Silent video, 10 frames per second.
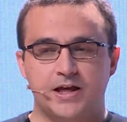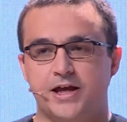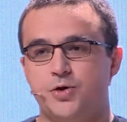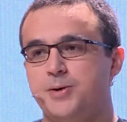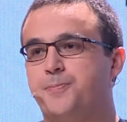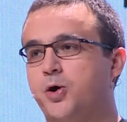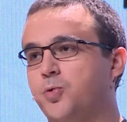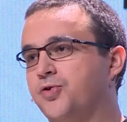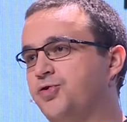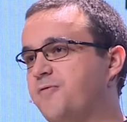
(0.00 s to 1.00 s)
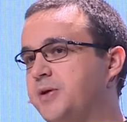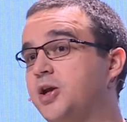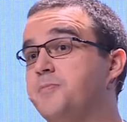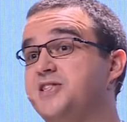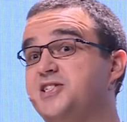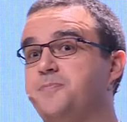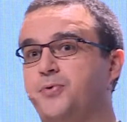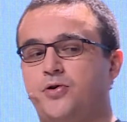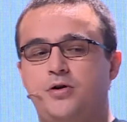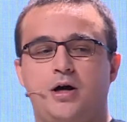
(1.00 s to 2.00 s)
In the report, we also have been a little bit
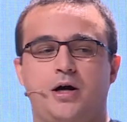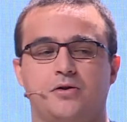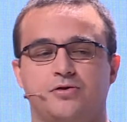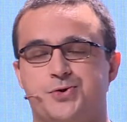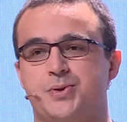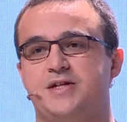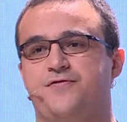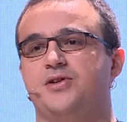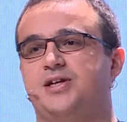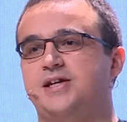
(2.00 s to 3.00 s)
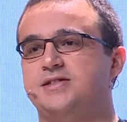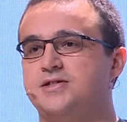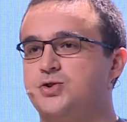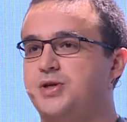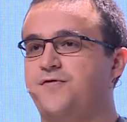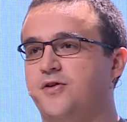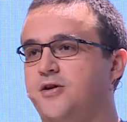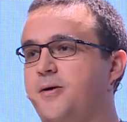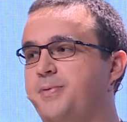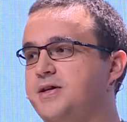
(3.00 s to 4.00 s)
deeper on 3 different cases, 3 different
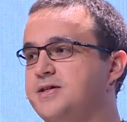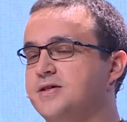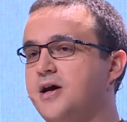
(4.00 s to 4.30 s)
companies,